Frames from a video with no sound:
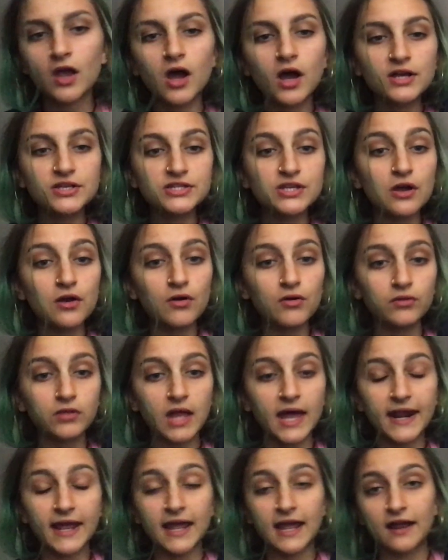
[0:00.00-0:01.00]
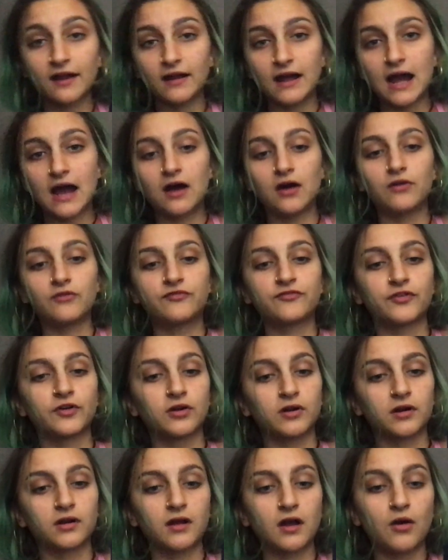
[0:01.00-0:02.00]
Also, let it air out
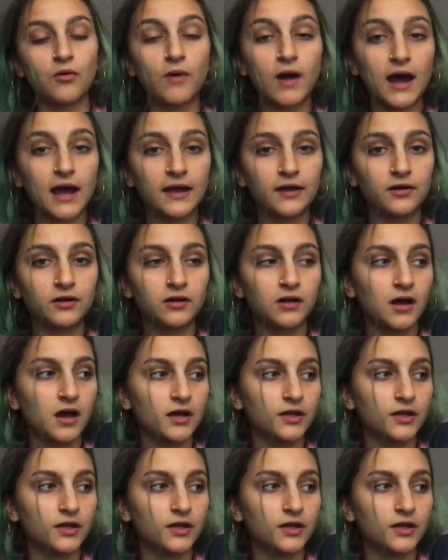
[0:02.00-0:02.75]
for a while.